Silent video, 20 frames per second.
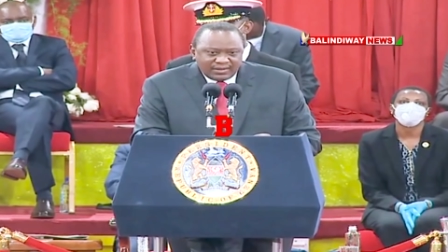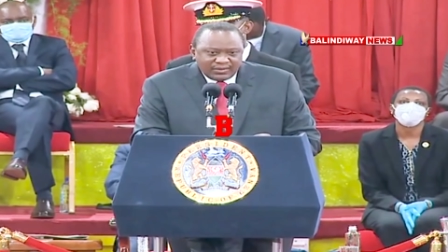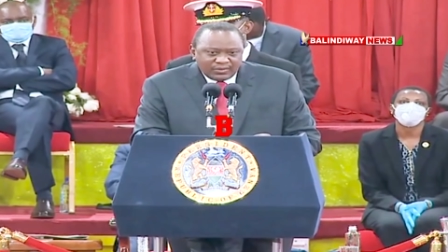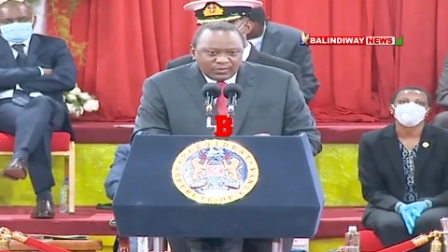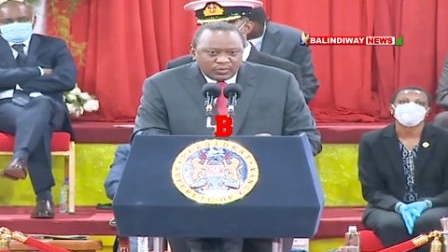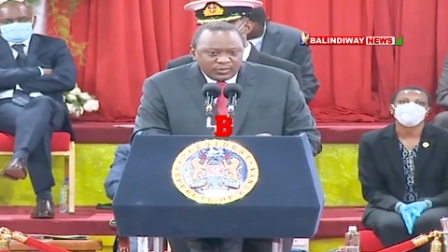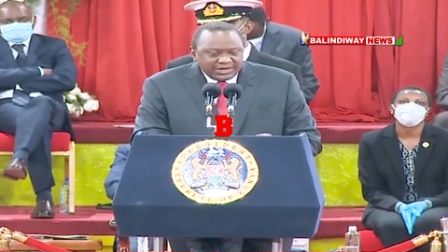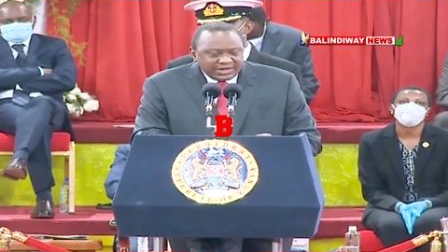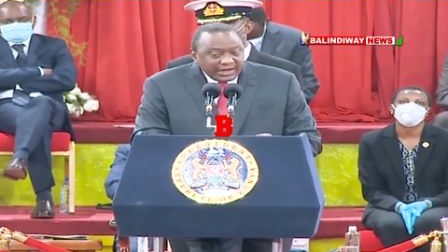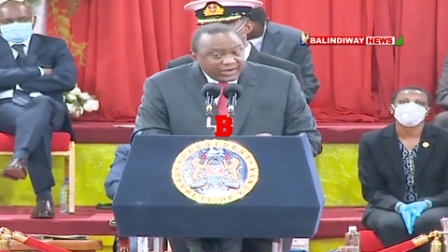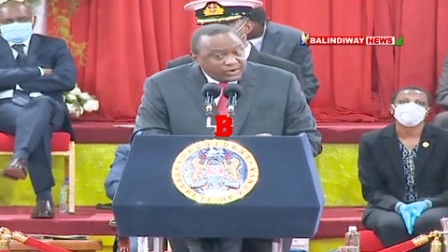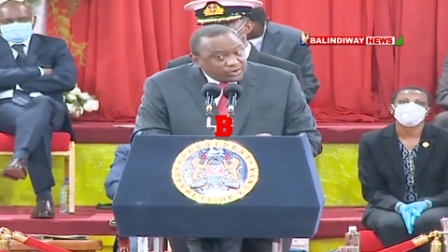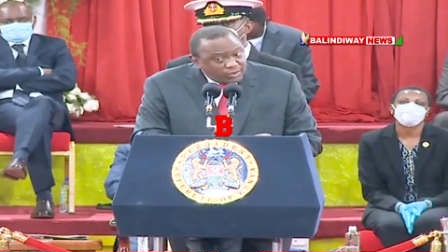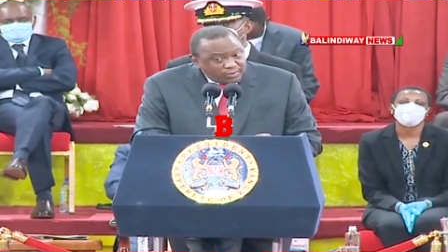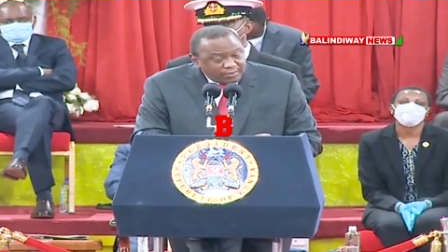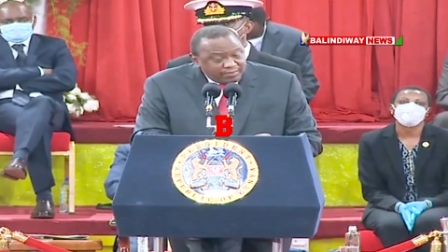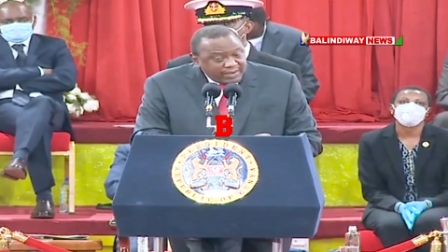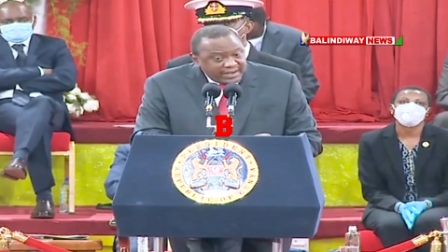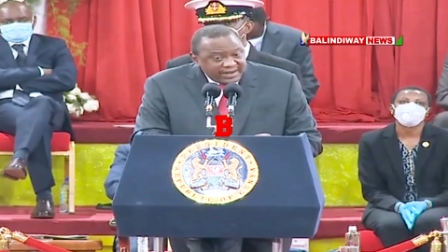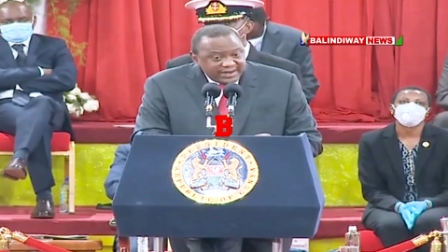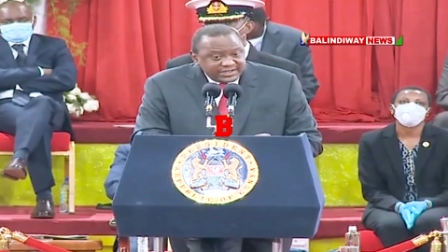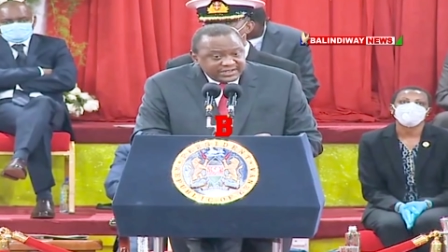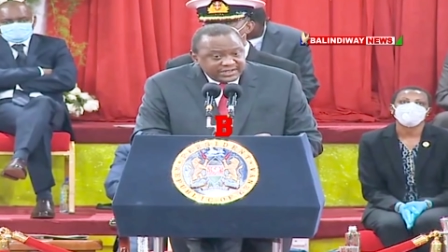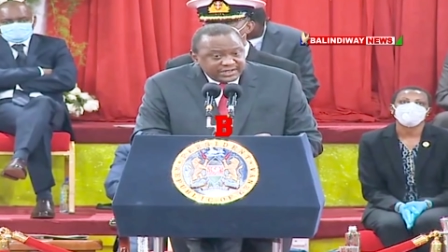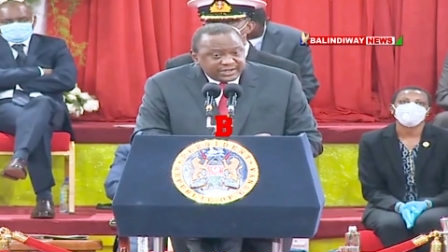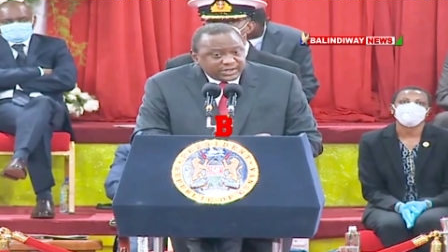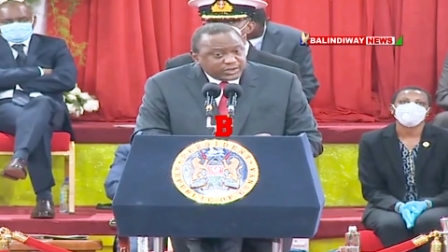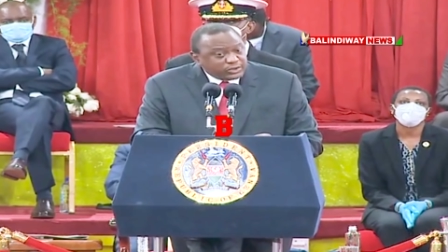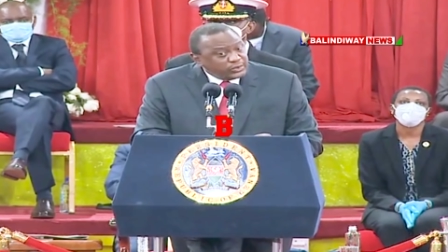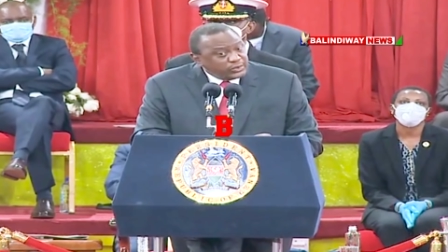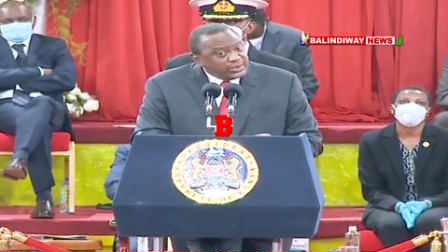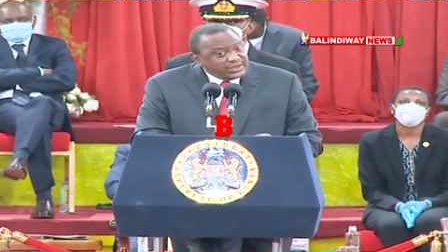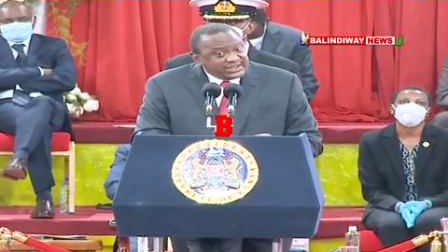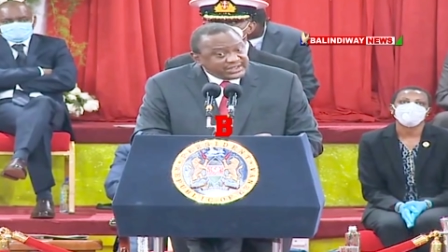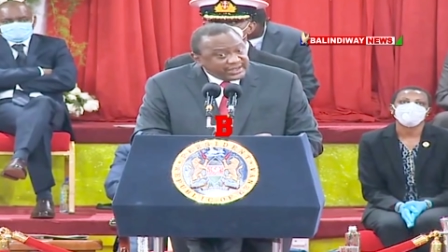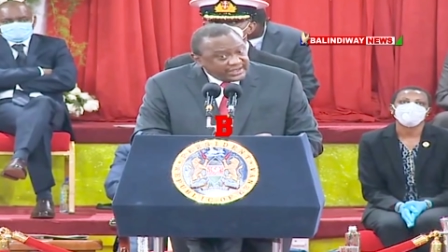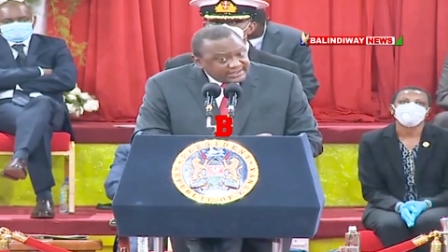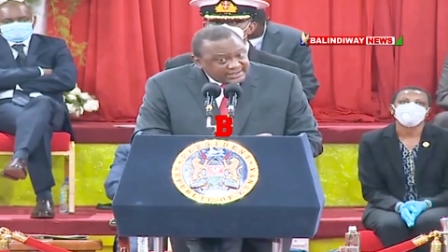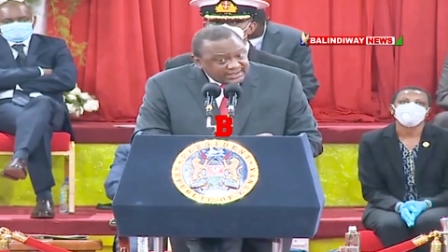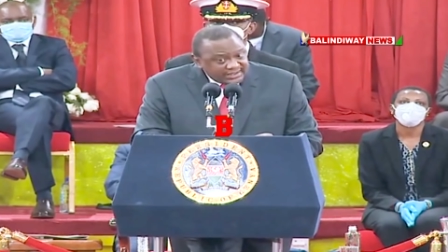We cannot manage it through
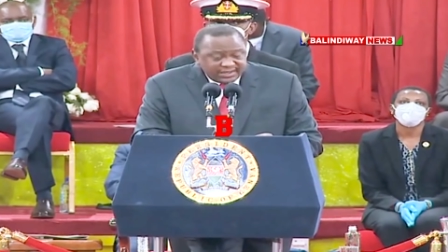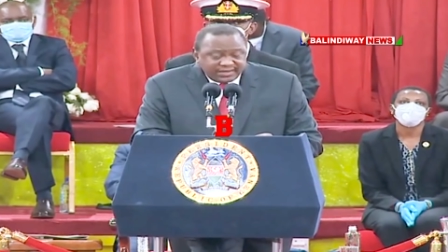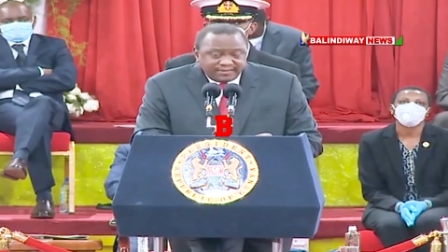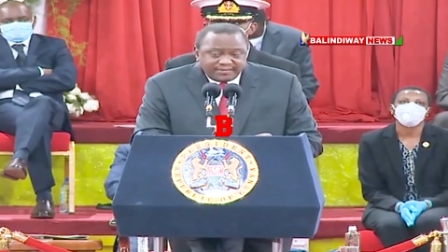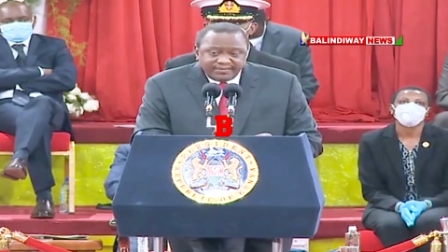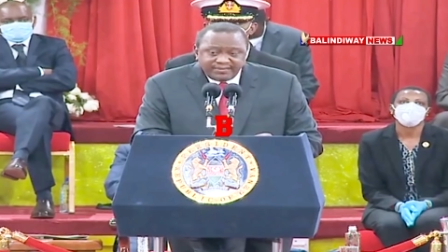inciting them.